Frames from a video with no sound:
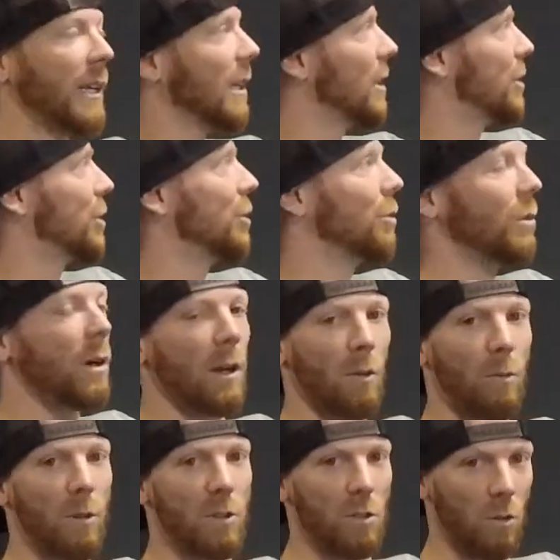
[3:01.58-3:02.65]
get you a
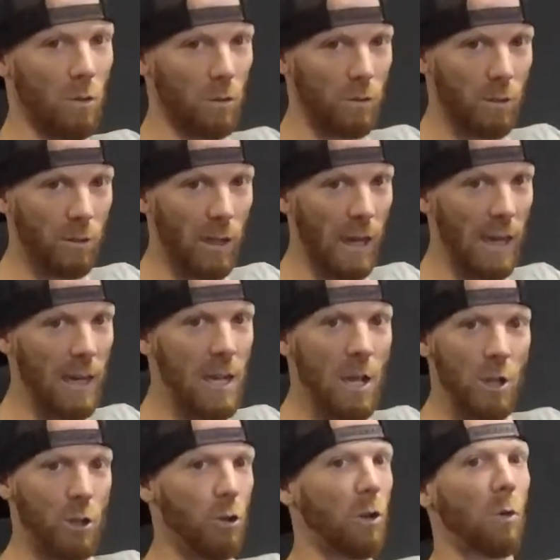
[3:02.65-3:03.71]
result, okay?
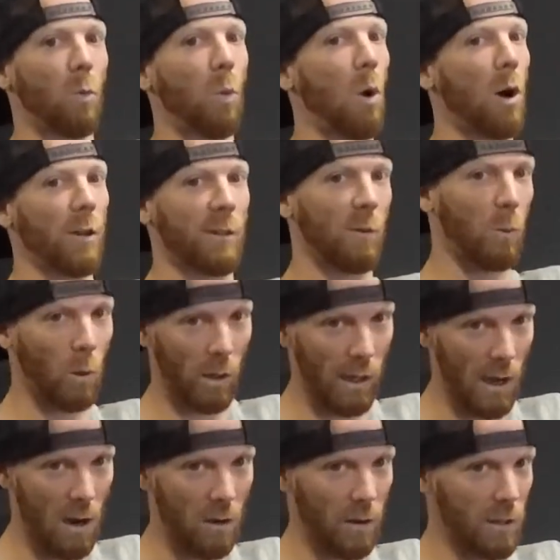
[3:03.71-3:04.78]
You can want to work
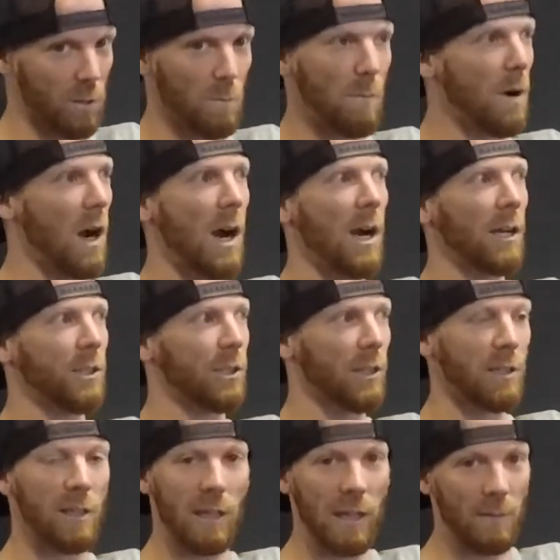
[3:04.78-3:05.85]
out as much
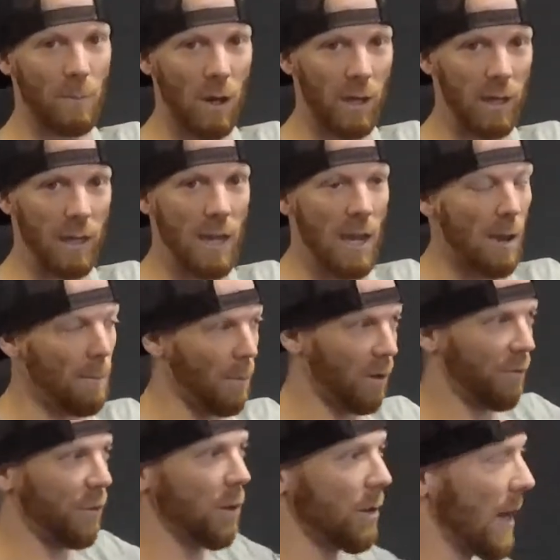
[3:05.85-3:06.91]
as anybody, but if
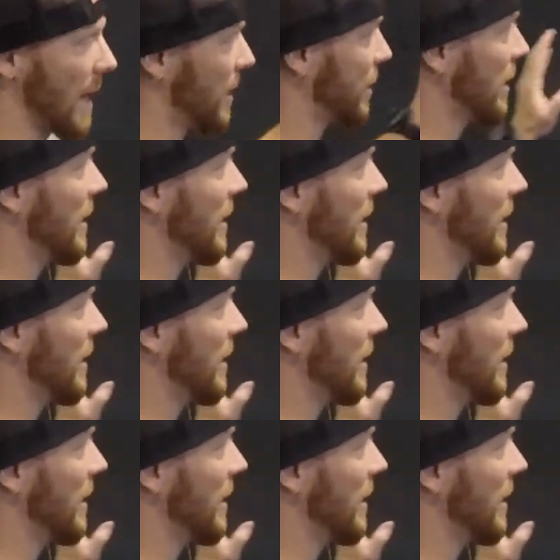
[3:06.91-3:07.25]
you don't actually